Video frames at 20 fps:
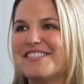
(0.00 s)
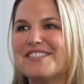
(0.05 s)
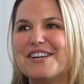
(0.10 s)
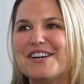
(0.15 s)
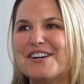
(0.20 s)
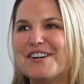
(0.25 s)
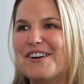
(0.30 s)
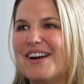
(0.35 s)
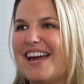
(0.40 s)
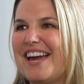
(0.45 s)

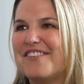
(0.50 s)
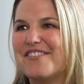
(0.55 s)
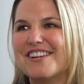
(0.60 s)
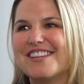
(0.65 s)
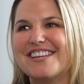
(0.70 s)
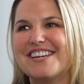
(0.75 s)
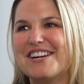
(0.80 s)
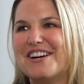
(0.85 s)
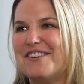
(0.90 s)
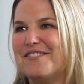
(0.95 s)
So
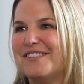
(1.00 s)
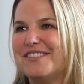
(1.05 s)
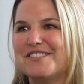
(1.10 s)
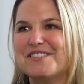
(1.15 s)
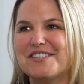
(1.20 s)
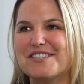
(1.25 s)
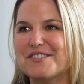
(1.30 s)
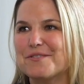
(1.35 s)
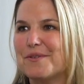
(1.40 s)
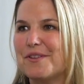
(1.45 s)
everything always
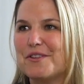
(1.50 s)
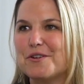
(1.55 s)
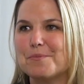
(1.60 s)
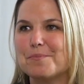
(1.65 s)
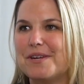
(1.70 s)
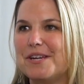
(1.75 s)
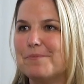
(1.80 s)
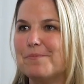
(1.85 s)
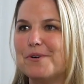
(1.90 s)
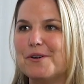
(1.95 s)
starts with your
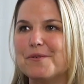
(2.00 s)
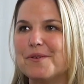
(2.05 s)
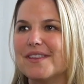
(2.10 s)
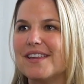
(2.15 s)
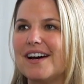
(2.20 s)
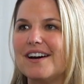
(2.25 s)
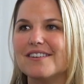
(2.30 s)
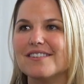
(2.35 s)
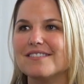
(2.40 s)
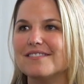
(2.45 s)
people.
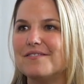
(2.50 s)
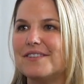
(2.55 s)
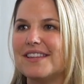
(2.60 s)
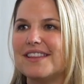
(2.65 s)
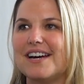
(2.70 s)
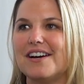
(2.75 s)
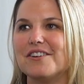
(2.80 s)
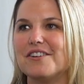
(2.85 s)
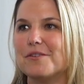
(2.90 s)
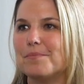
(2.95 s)

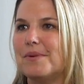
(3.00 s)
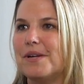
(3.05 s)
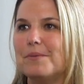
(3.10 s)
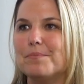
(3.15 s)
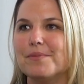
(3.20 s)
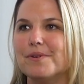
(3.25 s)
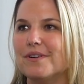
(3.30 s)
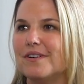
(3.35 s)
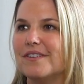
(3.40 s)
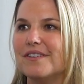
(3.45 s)
Without your
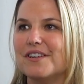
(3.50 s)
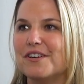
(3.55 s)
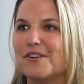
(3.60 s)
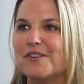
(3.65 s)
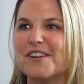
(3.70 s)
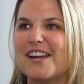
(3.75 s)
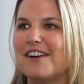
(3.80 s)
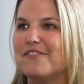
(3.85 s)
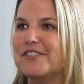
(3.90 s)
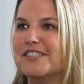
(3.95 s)
people, you
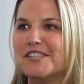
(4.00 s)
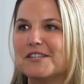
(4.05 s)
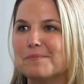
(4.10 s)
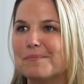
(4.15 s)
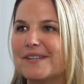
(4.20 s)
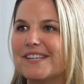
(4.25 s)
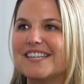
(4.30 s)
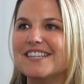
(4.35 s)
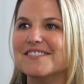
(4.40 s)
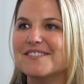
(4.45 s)
don't have a
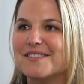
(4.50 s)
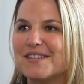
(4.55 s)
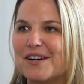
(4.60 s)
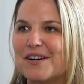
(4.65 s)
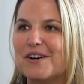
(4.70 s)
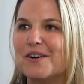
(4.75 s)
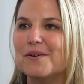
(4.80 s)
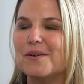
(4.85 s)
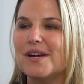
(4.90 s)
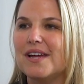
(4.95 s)
company.
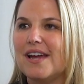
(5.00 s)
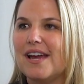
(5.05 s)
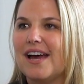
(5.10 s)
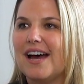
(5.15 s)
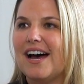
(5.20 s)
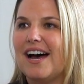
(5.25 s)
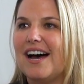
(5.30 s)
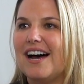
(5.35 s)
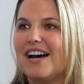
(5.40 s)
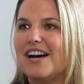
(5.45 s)
So
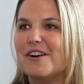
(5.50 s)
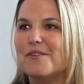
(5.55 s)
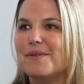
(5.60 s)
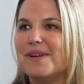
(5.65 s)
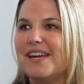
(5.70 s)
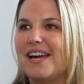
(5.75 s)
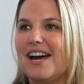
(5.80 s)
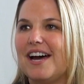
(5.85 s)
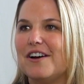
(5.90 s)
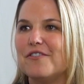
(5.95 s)

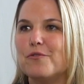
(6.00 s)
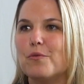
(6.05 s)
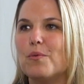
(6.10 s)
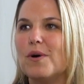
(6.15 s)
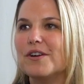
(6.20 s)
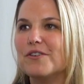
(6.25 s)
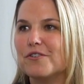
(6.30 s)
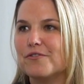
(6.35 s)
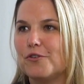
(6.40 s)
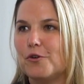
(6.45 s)
we have
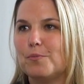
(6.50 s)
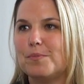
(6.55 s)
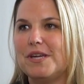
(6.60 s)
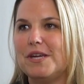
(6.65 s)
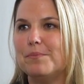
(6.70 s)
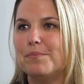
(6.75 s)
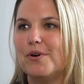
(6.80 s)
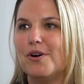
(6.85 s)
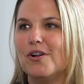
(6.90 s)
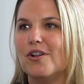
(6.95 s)
wonderful
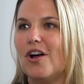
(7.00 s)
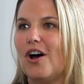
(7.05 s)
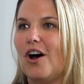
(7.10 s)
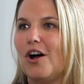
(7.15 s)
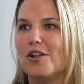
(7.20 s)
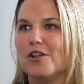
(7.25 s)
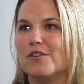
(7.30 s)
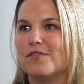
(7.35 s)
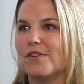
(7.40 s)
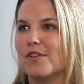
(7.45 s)
people
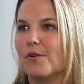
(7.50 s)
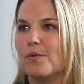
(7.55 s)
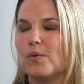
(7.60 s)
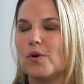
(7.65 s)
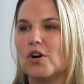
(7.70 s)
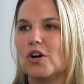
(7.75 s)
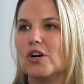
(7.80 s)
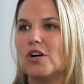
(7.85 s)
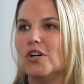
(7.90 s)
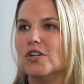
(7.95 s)
all over the
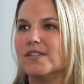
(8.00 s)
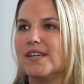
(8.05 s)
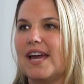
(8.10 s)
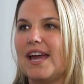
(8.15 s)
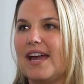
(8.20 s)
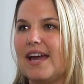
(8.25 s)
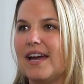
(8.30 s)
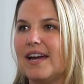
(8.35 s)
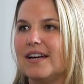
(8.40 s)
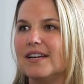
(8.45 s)
world,
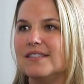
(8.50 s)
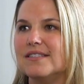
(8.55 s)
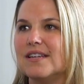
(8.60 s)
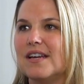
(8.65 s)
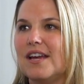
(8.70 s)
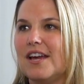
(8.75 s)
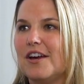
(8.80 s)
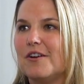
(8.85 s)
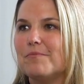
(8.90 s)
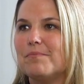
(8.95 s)
and
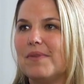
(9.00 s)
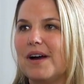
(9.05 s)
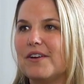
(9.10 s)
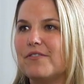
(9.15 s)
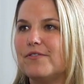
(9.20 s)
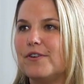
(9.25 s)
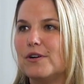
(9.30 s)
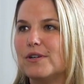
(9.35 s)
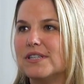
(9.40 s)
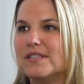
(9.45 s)
my
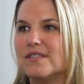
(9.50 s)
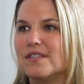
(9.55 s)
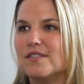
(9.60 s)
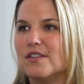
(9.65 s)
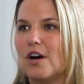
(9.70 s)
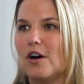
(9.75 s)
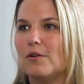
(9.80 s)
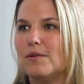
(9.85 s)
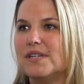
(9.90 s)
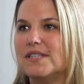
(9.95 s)
focus has
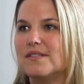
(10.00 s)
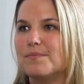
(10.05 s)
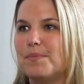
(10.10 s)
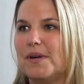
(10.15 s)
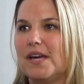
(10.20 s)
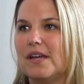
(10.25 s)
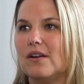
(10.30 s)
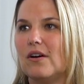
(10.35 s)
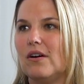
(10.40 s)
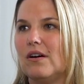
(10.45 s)
always
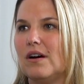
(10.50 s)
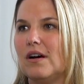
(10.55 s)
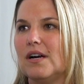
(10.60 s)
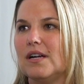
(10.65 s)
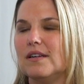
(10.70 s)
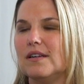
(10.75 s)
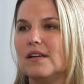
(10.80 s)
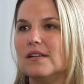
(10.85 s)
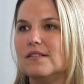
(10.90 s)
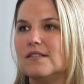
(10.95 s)
been
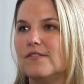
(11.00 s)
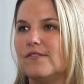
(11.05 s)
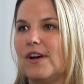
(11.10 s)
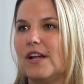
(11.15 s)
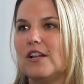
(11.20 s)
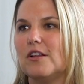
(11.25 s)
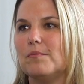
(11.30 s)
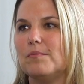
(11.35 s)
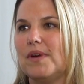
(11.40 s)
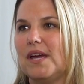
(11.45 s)
on
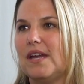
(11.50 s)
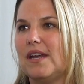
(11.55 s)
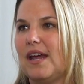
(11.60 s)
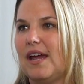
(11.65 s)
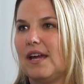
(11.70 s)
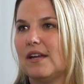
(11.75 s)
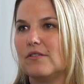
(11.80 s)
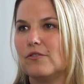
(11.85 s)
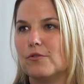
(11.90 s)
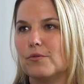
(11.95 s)
development
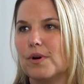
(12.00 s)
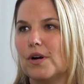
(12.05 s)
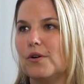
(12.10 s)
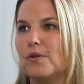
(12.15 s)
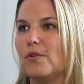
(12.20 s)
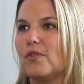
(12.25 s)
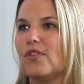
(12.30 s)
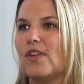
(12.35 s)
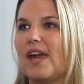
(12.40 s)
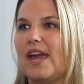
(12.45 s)
and
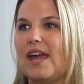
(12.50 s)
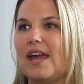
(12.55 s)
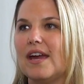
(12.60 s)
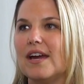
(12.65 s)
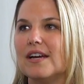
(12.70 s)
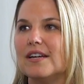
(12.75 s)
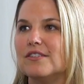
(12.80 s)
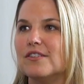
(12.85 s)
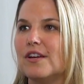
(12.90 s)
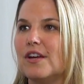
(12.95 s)
growth
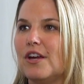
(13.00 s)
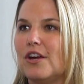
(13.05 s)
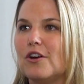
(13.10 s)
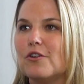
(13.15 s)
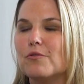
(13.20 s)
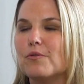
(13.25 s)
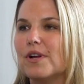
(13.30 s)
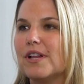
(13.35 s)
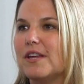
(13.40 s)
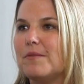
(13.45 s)
and
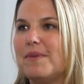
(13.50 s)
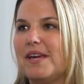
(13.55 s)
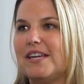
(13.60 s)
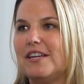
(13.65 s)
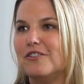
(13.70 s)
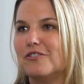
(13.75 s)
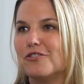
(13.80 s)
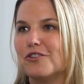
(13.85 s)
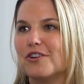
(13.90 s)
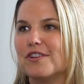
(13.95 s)
really
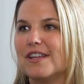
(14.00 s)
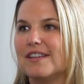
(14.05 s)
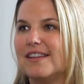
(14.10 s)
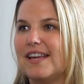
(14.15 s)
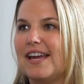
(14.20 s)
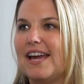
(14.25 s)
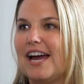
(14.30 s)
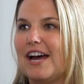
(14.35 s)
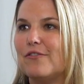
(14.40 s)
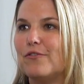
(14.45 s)
making sure that
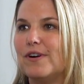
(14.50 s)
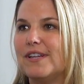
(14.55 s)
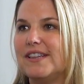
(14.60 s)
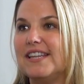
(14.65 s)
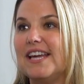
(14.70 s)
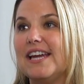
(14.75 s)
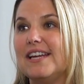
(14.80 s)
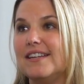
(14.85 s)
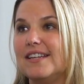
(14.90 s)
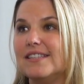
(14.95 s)
they have what
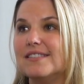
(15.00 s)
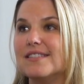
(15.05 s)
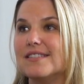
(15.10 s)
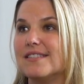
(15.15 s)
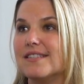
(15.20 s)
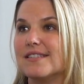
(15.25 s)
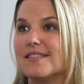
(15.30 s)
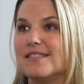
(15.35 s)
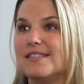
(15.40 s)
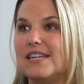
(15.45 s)
they need to
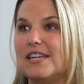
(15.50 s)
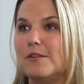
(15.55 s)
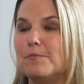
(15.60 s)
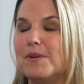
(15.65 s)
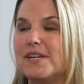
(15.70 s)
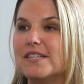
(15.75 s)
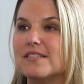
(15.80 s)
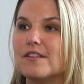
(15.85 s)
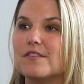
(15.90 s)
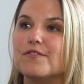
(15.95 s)
succeed.
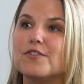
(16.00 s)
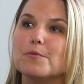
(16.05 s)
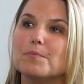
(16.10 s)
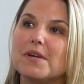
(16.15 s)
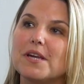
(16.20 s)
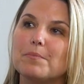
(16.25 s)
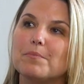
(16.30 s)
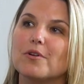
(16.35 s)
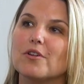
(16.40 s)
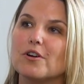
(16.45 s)
Because if your
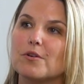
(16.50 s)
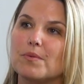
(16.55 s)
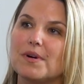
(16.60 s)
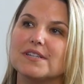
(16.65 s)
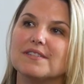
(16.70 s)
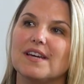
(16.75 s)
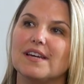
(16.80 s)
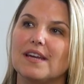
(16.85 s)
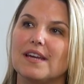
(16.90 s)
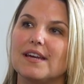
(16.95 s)
people are
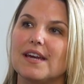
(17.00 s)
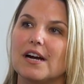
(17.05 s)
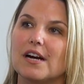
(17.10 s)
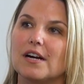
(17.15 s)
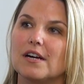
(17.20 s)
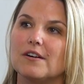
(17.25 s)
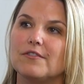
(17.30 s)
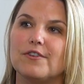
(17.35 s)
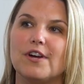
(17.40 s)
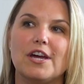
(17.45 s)
well taken
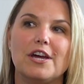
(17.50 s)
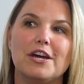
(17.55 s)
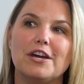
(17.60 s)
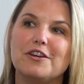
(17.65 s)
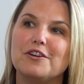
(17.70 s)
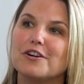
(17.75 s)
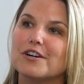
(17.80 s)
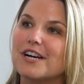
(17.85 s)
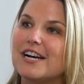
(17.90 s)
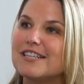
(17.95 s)
care of,
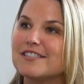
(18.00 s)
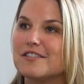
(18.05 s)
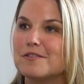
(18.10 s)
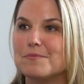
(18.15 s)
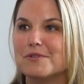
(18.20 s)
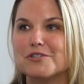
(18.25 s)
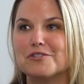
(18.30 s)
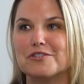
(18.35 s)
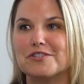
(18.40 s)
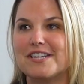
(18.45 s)
your
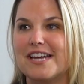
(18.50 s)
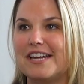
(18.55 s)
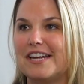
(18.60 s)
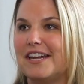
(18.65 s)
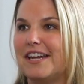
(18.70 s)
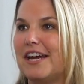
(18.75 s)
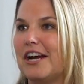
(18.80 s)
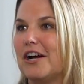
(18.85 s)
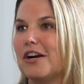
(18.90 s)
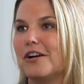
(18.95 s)
customers are
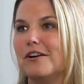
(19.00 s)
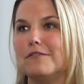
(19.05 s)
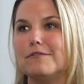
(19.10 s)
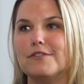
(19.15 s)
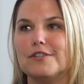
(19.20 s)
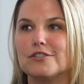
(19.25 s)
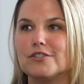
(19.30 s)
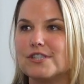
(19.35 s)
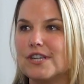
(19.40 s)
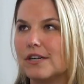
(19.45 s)
taken care of,
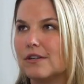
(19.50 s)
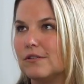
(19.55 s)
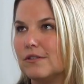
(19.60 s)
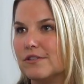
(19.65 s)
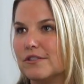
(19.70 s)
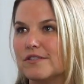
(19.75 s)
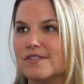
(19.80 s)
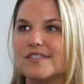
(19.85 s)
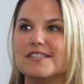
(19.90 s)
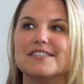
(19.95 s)
your
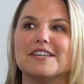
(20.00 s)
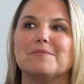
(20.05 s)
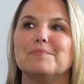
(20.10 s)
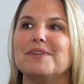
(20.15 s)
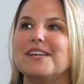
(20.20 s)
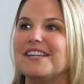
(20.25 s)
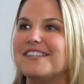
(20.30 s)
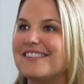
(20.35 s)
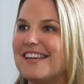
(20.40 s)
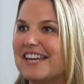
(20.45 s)
shareholders end up
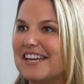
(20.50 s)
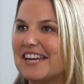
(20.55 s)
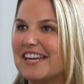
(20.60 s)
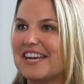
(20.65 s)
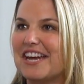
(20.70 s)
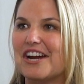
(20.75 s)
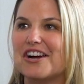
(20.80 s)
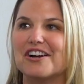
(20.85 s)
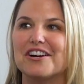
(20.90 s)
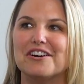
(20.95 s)
being taken
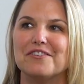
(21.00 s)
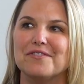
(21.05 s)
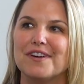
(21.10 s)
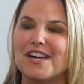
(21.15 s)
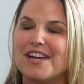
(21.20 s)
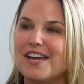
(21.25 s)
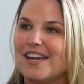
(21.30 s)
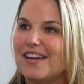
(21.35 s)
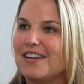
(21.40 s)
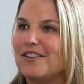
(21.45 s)
care of,
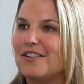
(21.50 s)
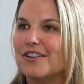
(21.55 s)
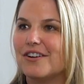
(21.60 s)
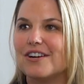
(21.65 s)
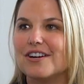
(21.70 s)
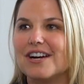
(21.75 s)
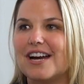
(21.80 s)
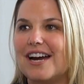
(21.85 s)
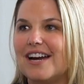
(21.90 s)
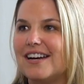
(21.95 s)

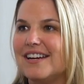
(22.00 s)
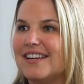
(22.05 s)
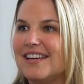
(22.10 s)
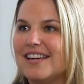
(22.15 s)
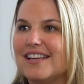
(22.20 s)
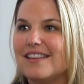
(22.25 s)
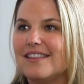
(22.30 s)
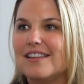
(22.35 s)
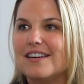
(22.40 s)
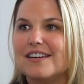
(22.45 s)

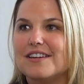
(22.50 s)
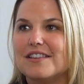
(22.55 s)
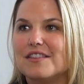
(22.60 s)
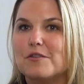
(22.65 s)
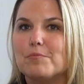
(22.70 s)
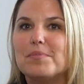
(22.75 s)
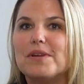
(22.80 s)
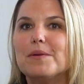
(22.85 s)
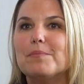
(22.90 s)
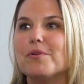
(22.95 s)

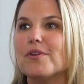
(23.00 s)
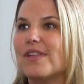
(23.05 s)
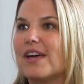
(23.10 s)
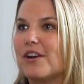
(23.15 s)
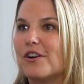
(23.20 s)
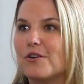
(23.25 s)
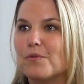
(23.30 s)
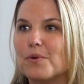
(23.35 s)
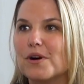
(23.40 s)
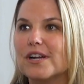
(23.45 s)
the people
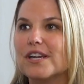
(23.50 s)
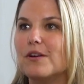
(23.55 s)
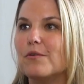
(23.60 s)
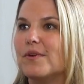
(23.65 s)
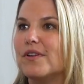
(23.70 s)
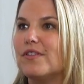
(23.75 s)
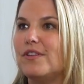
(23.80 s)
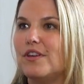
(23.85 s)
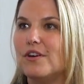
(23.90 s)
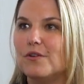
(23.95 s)
that are working
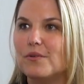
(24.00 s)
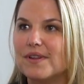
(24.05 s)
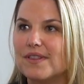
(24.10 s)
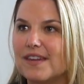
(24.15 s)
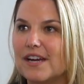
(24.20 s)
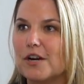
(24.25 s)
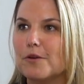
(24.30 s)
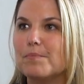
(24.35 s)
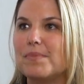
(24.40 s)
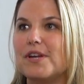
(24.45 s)
with you and
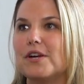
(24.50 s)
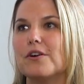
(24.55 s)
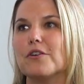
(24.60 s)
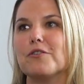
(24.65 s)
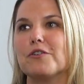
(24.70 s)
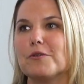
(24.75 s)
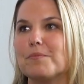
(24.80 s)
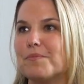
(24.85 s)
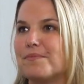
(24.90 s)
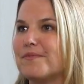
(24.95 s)
their peer
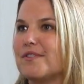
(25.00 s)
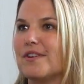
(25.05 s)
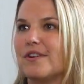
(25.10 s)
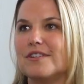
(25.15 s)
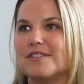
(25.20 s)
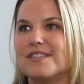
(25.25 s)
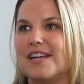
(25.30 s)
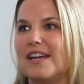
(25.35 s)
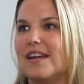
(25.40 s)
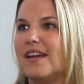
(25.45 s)
groups
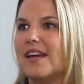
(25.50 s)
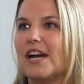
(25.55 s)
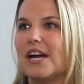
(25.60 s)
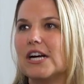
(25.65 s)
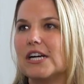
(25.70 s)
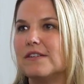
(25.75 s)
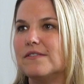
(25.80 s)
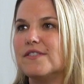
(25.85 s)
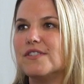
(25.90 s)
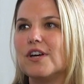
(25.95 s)
are taken
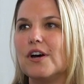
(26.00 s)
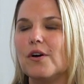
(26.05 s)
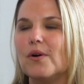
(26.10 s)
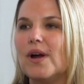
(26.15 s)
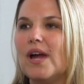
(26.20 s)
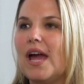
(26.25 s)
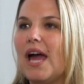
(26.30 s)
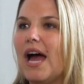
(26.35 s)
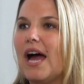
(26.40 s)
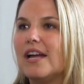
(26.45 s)
care of.
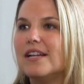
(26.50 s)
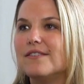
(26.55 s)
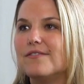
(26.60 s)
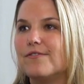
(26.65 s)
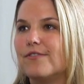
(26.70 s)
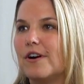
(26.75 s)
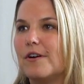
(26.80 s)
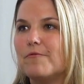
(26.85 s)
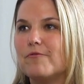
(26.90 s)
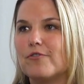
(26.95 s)
So
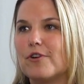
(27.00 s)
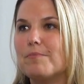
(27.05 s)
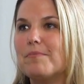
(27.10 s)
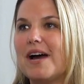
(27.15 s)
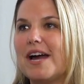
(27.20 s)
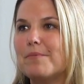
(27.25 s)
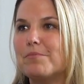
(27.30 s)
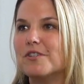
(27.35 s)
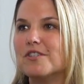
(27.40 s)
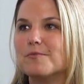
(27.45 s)
from
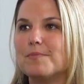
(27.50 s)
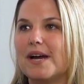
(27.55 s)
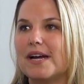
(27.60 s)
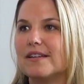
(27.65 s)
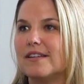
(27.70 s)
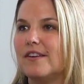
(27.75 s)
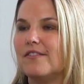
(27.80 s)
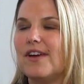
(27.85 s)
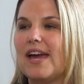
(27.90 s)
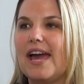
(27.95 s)
my
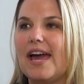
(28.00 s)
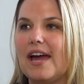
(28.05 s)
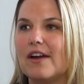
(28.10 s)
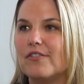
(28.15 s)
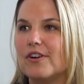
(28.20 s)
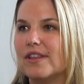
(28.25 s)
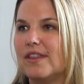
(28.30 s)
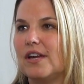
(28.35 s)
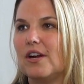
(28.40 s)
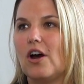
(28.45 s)
perspective,
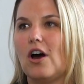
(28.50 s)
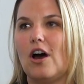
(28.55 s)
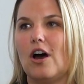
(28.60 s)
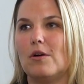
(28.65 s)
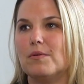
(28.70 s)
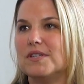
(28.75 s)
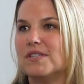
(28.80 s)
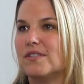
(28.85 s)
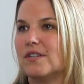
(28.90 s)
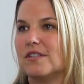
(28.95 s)
everything
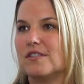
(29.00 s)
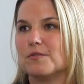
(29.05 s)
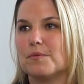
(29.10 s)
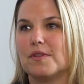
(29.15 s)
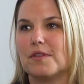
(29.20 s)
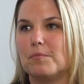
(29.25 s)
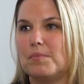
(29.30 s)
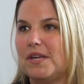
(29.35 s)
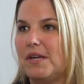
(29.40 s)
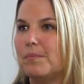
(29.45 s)
always starts
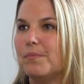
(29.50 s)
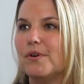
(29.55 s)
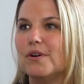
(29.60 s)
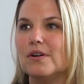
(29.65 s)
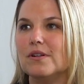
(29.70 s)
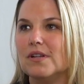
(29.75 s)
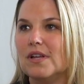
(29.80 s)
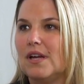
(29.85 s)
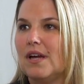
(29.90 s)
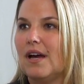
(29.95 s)
with the
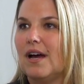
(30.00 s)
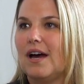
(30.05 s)
people.